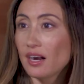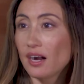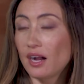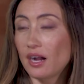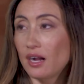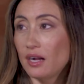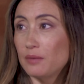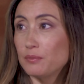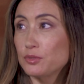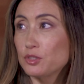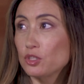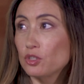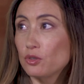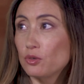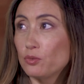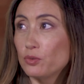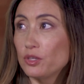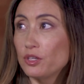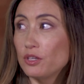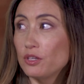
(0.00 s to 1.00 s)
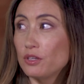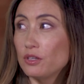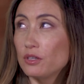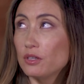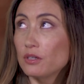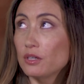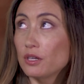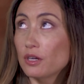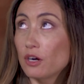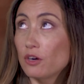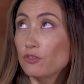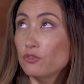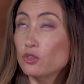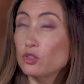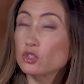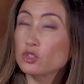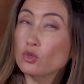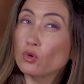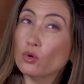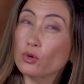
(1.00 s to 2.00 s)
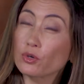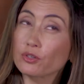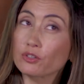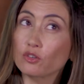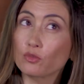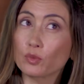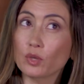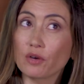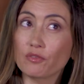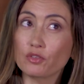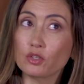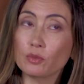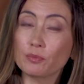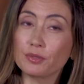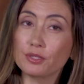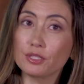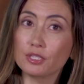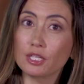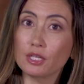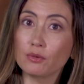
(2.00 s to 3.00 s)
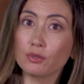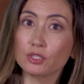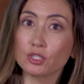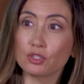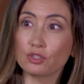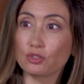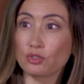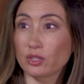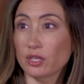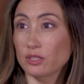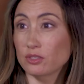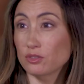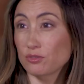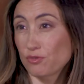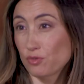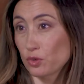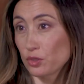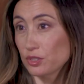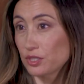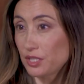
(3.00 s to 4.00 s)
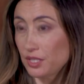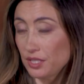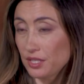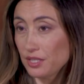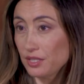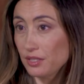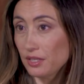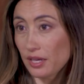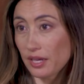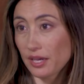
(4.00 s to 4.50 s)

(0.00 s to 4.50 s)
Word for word: Um, so we, our first quarter of profitability was in 2014,